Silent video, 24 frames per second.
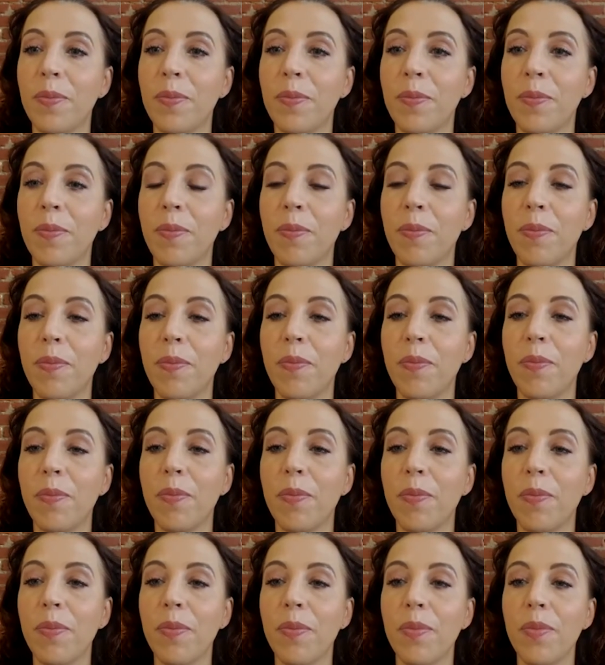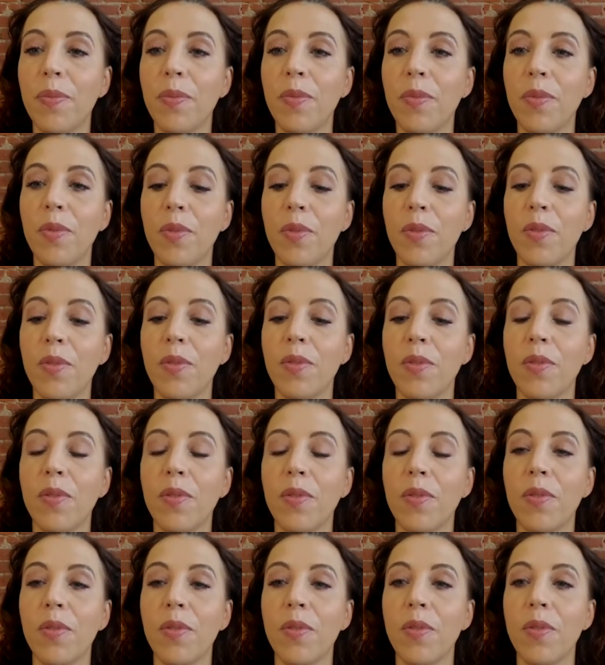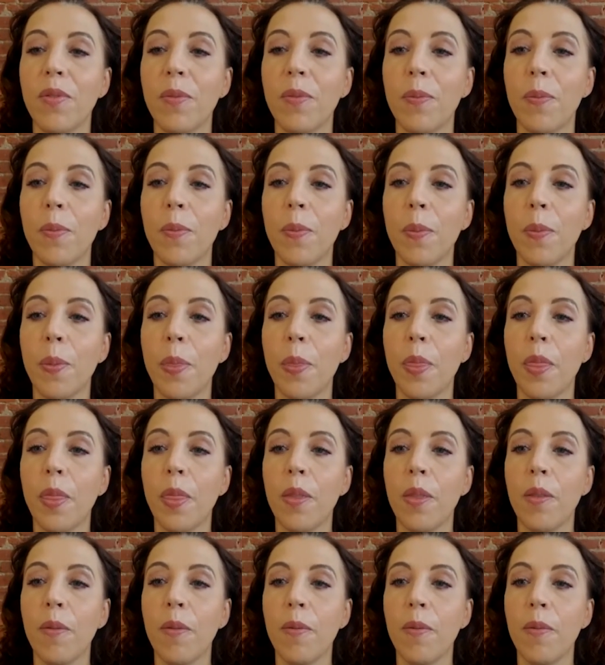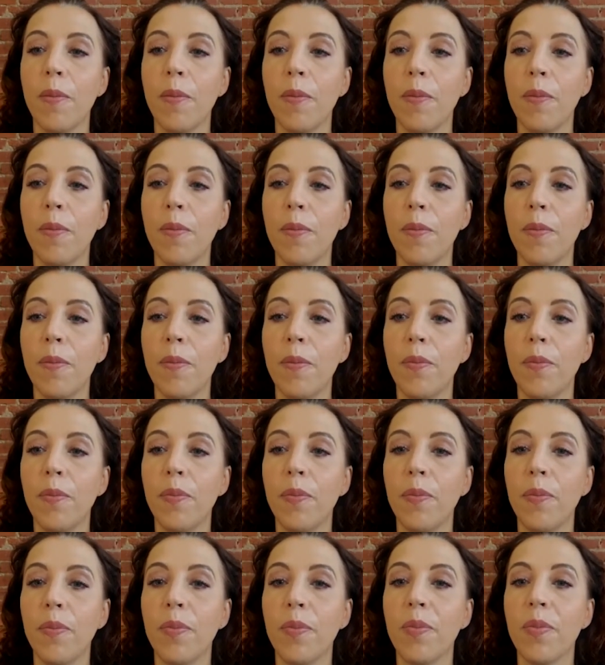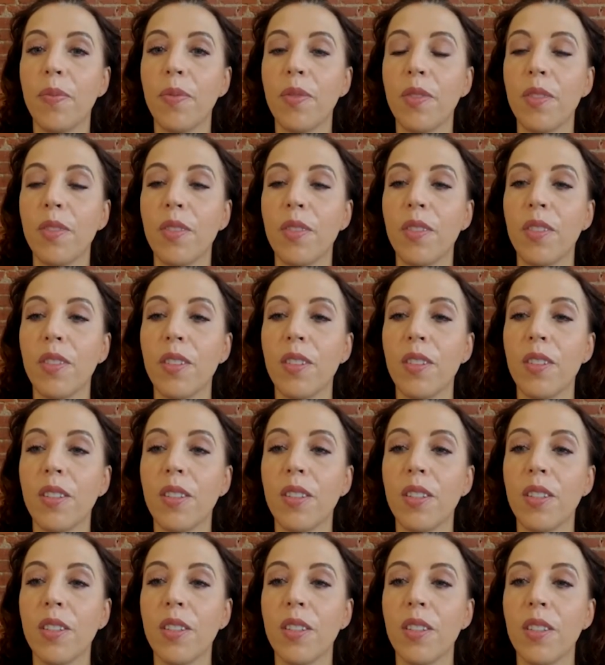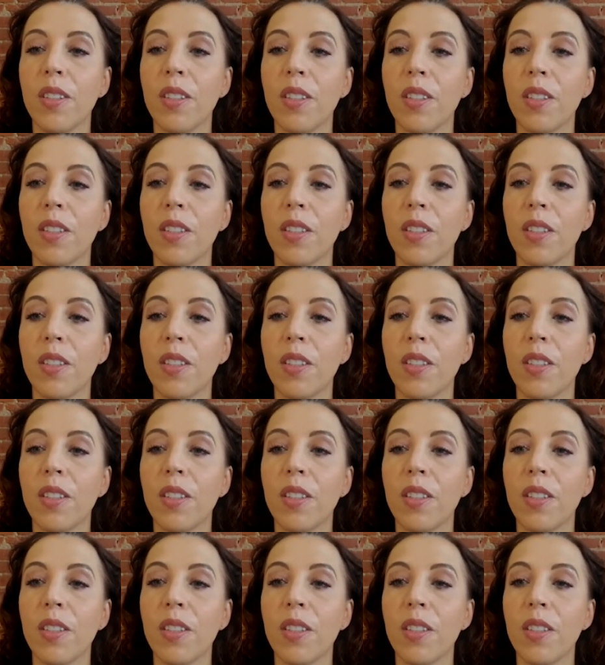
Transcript: This person isn't speaking.